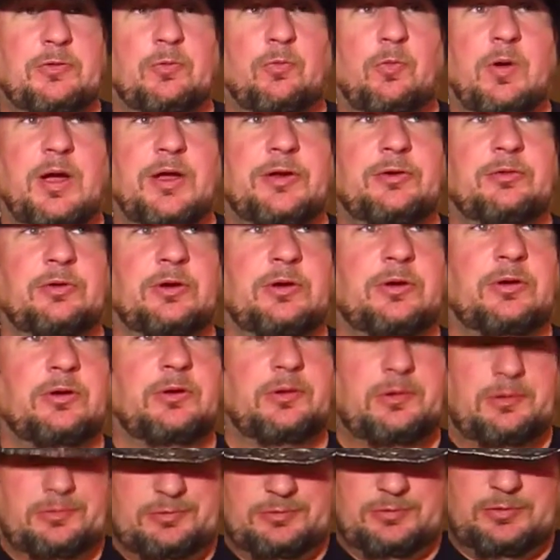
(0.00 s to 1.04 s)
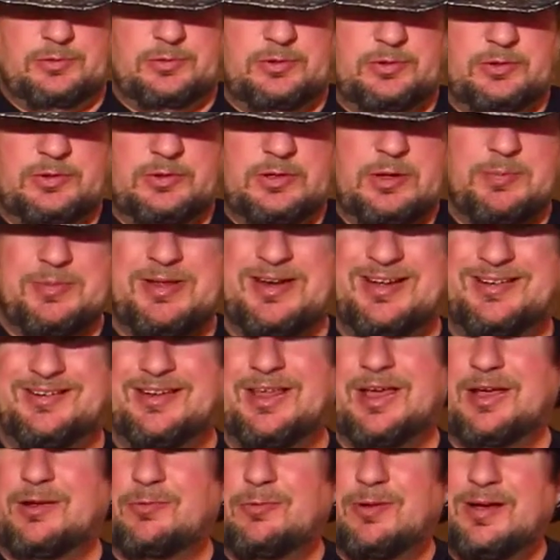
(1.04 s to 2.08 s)
wine drinker. I mean, I
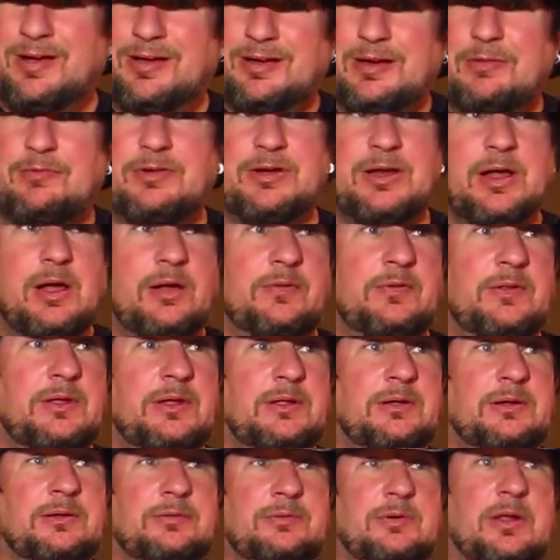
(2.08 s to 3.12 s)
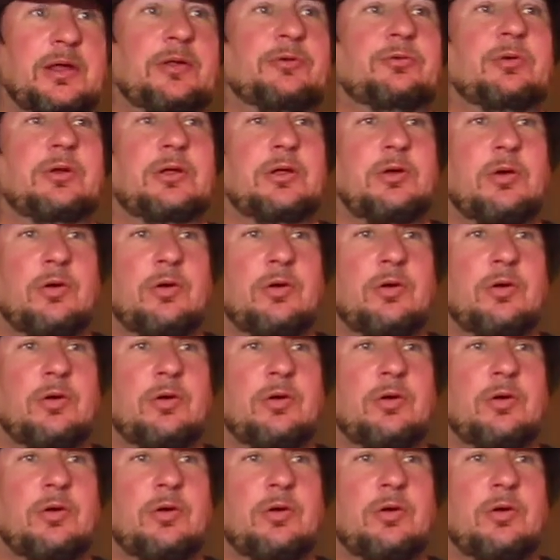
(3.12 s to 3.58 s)
like wine every now and then. I'll drink a